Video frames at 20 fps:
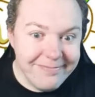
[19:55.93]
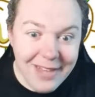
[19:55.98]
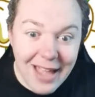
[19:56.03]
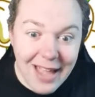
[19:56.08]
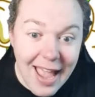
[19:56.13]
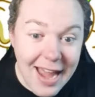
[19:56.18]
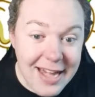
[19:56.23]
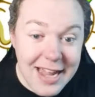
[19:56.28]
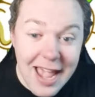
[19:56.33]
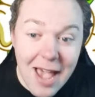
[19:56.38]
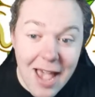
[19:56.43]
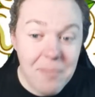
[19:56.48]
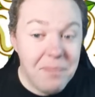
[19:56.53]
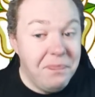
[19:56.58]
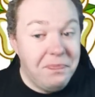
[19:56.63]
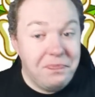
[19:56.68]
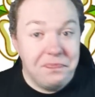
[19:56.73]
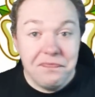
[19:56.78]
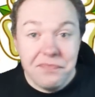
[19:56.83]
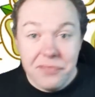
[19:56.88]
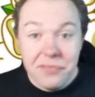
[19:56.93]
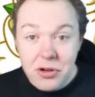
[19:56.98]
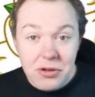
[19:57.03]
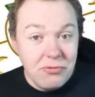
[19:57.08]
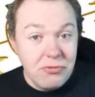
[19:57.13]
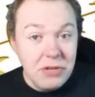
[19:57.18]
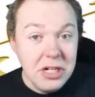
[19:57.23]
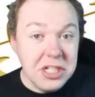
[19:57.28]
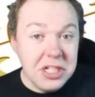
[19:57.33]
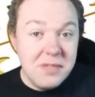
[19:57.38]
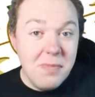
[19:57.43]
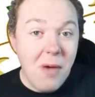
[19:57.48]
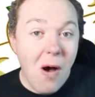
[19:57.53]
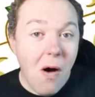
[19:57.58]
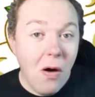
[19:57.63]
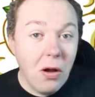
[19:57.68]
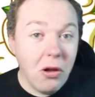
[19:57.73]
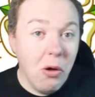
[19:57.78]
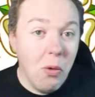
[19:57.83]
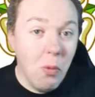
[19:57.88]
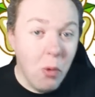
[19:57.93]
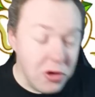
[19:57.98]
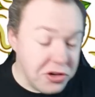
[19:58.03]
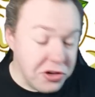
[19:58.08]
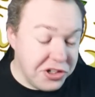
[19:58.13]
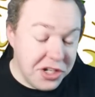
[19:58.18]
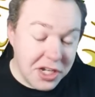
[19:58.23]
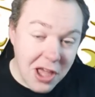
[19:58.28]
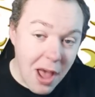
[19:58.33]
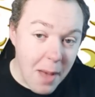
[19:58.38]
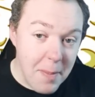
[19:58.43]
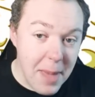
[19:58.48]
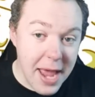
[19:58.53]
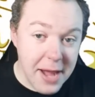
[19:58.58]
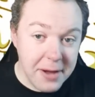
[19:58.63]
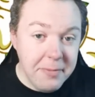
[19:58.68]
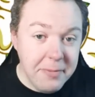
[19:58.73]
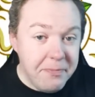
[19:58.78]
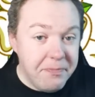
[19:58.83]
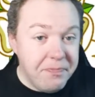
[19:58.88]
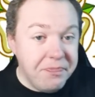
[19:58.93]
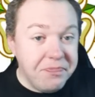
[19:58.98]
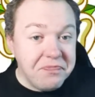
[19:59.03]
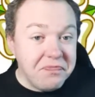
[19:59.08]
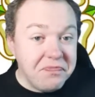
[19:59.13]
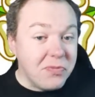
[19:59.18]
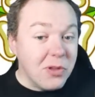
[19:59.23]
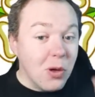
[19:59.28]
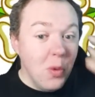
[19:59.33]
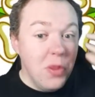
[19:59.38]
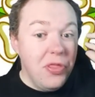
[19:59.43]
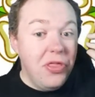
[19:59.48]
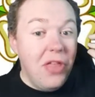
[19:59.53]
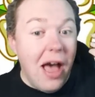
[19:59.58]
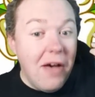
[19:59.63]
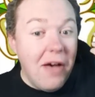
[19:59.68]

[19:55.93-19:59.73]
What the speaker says: And yet Rees Mogg wants to come in with that